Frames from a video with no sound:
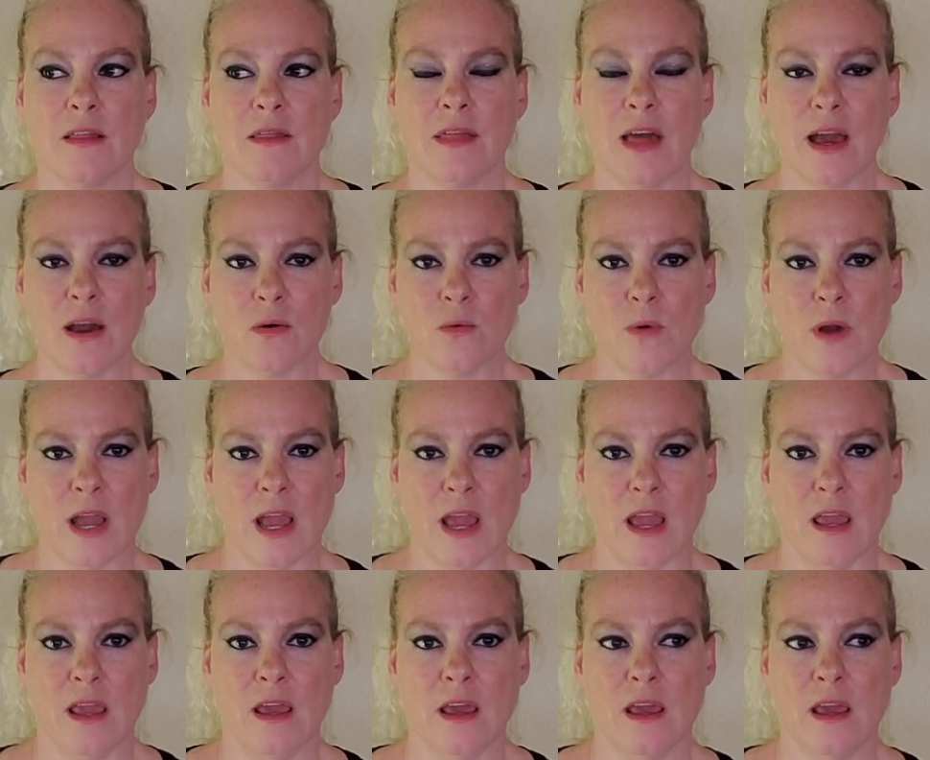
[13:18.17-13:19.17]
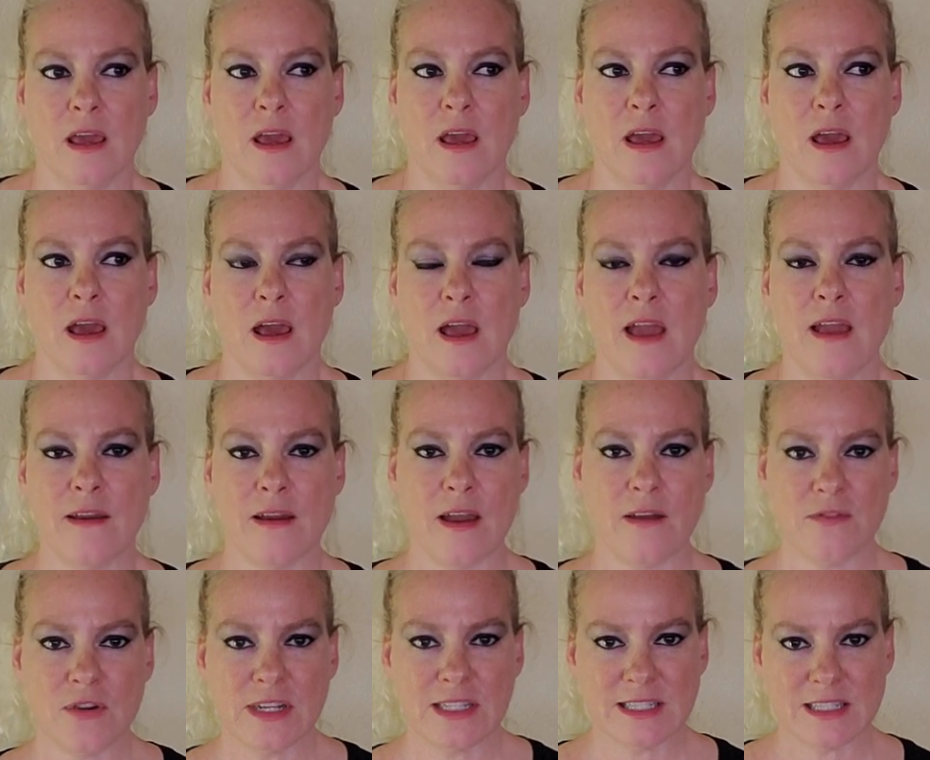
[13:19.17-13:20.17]
That way, it,
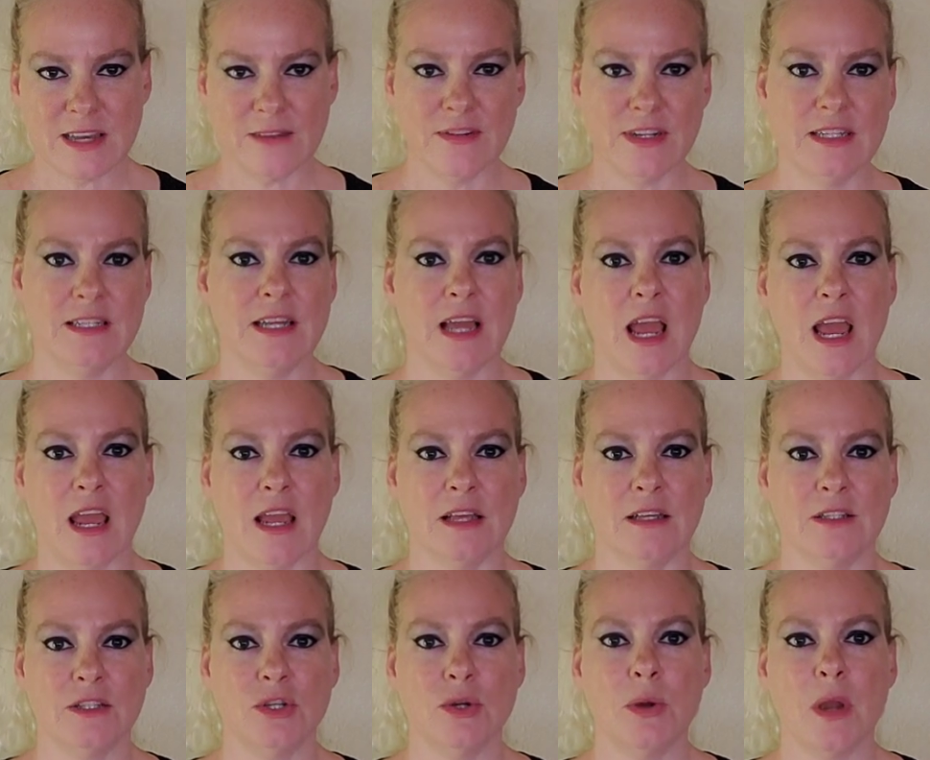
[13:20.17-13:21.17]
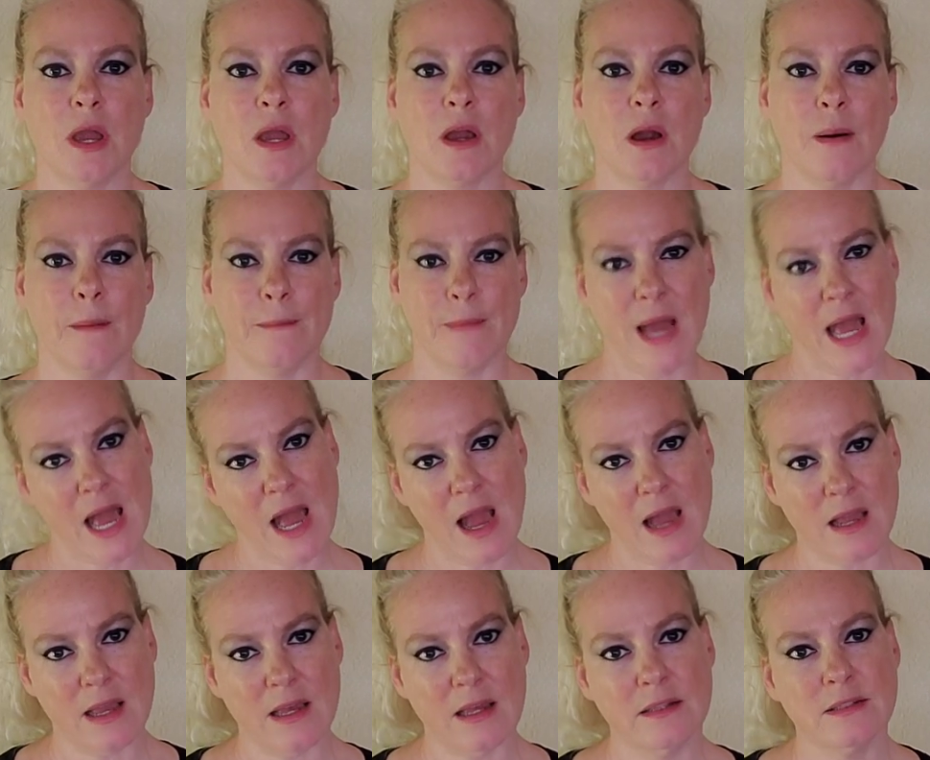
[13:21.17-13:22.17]
every seven days, you can come
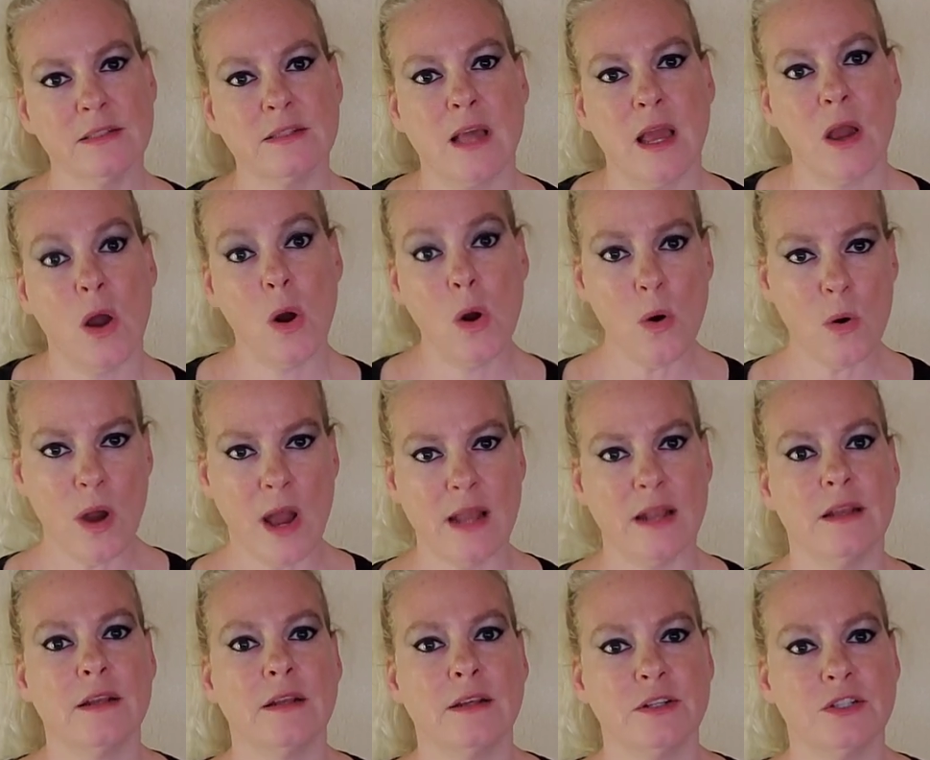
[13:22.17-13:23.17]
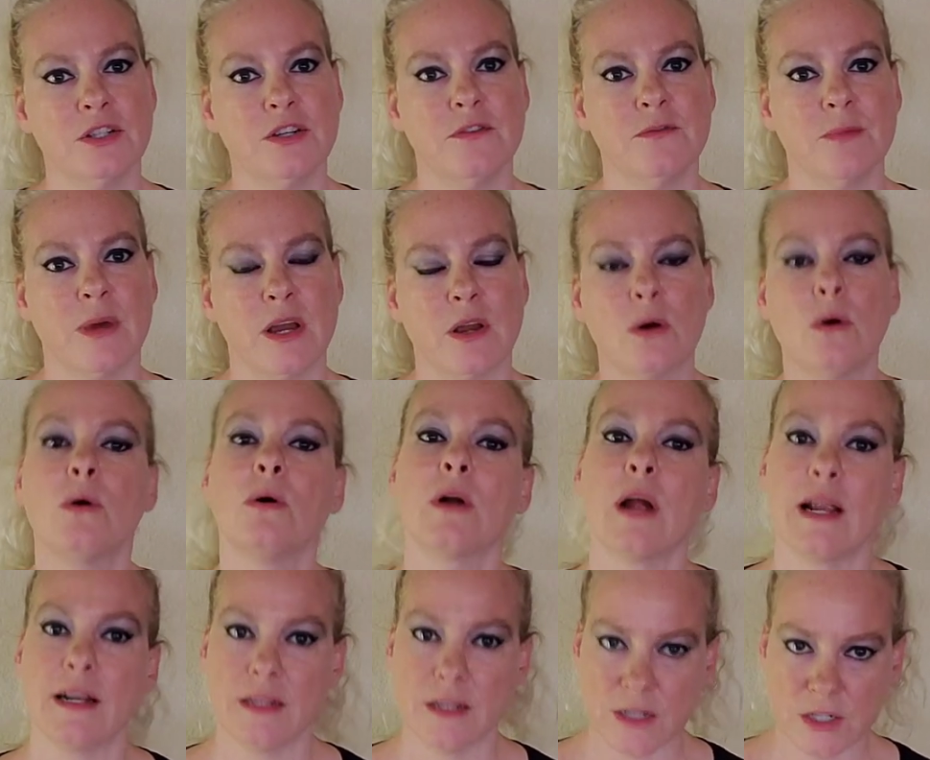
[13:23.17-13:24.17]
back and say, oh, I didn't achieve my goal, or
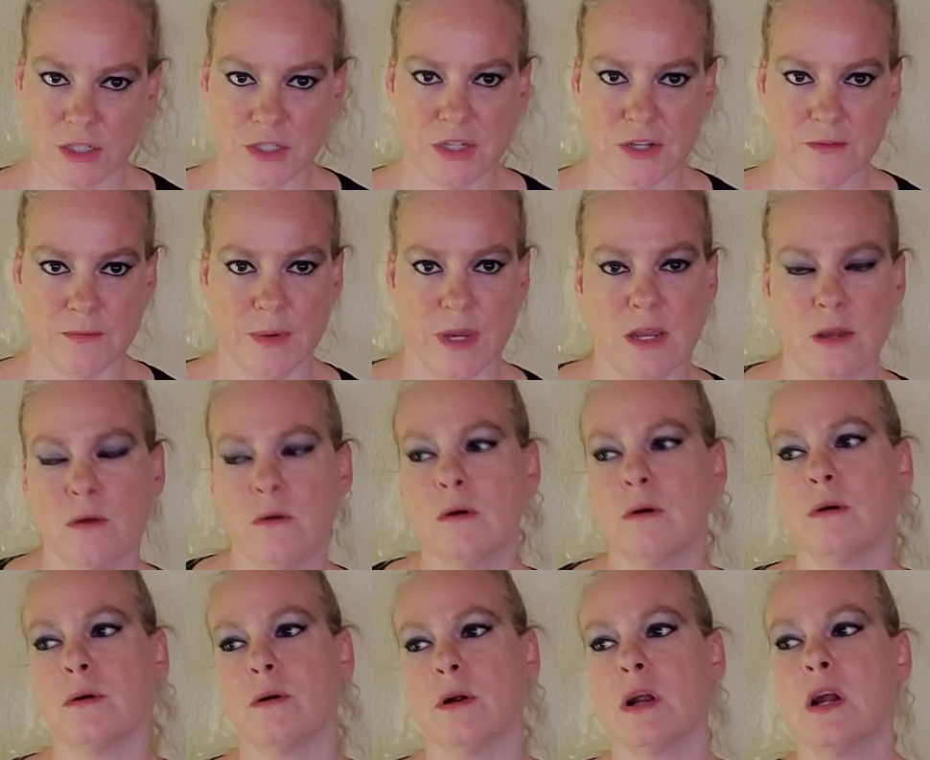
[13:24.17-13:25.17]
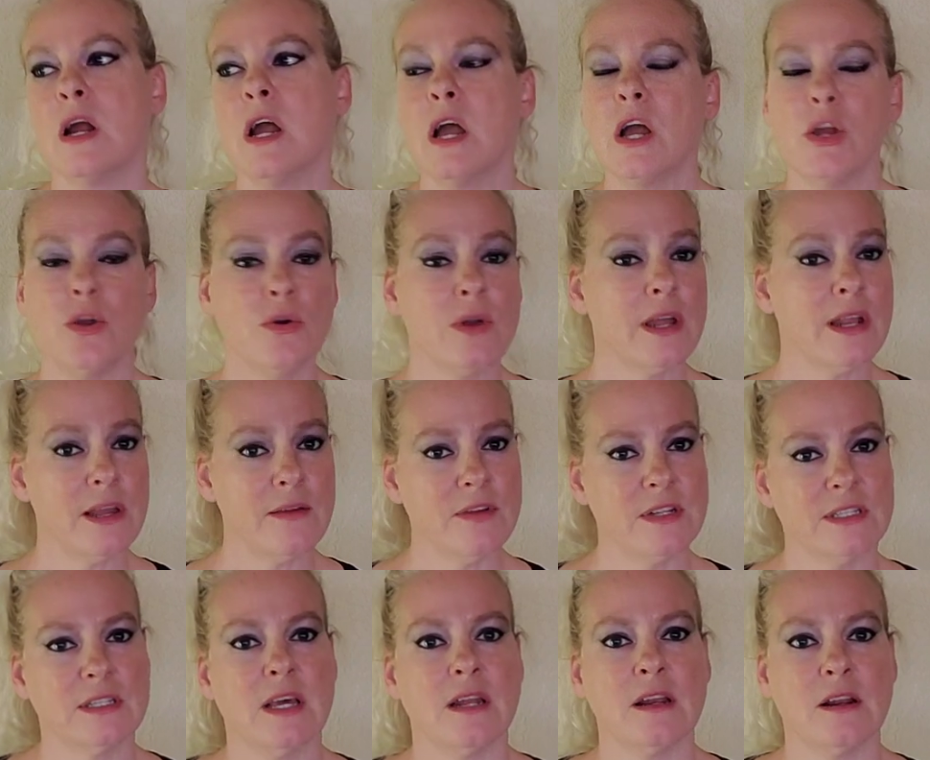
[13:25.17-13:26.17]
I did achieve my goal, or you can
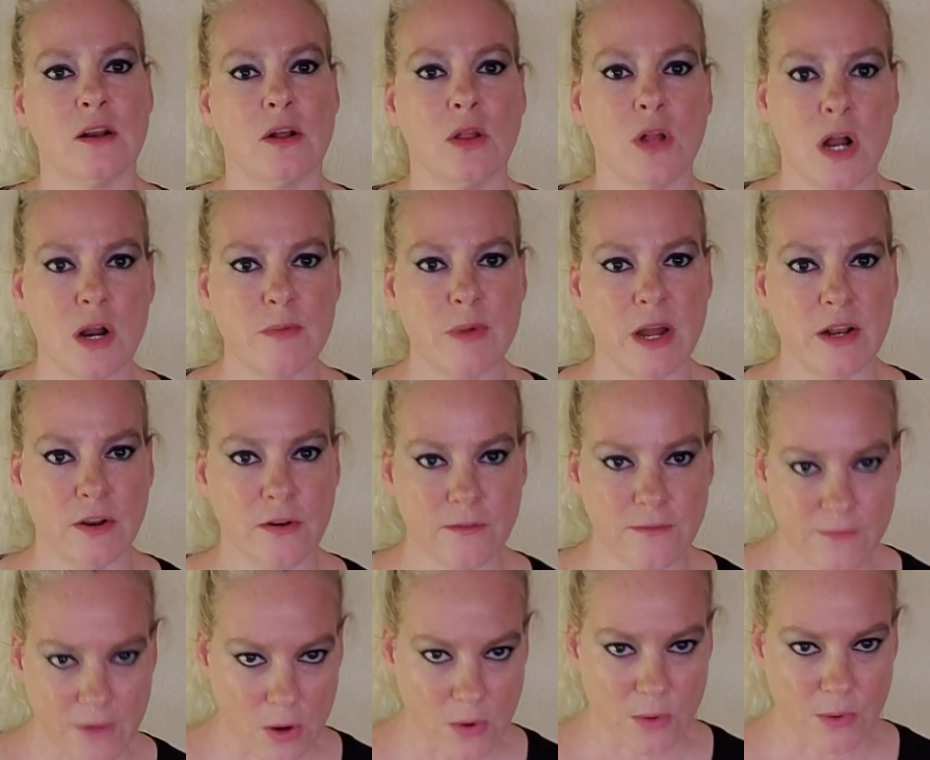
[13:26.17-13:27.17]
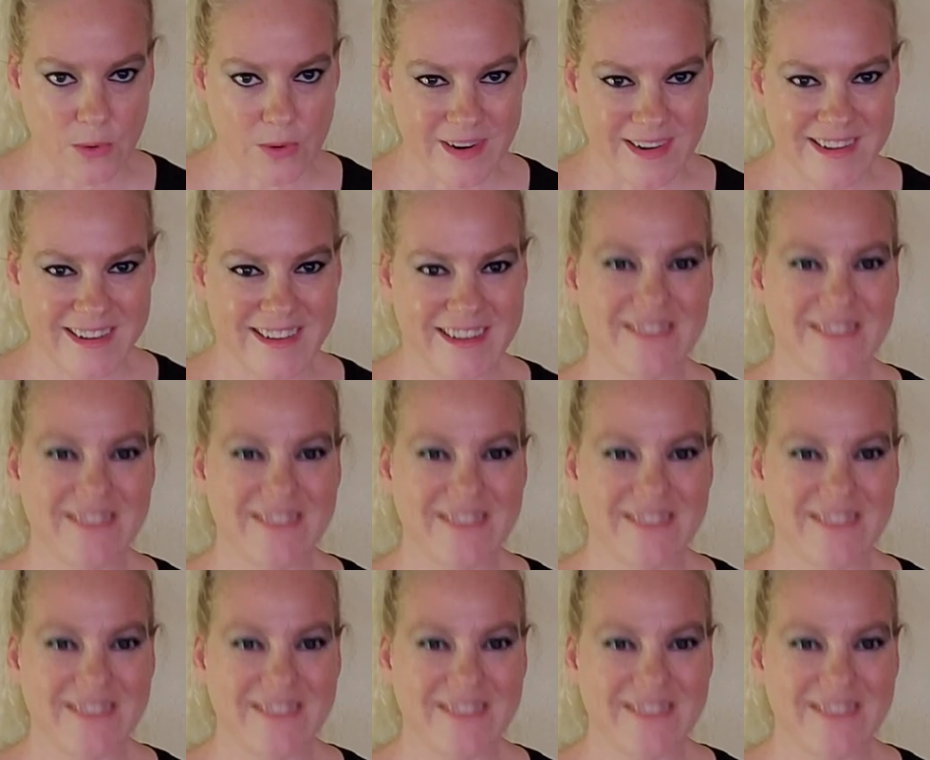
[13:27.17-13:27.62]
even set an alarm on your phone,